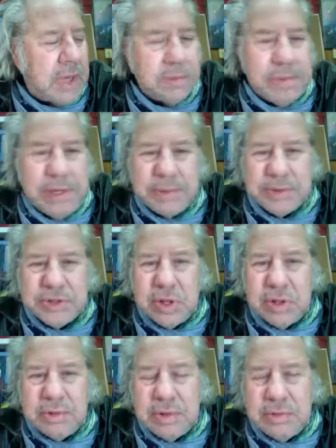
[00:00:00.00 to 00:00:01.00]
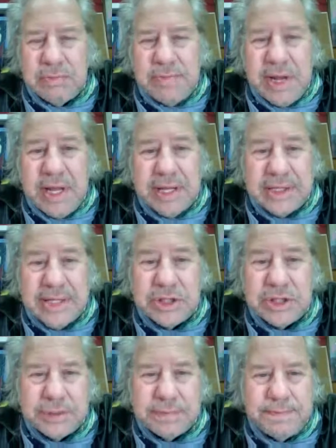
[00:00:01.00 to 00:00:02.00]
people started paying
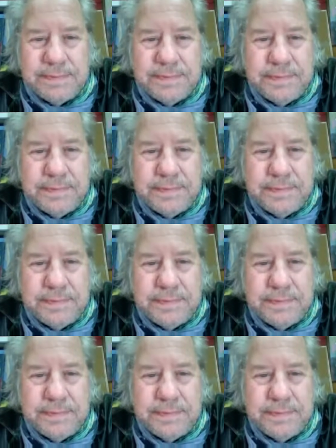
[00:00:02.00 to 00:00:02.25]
attention.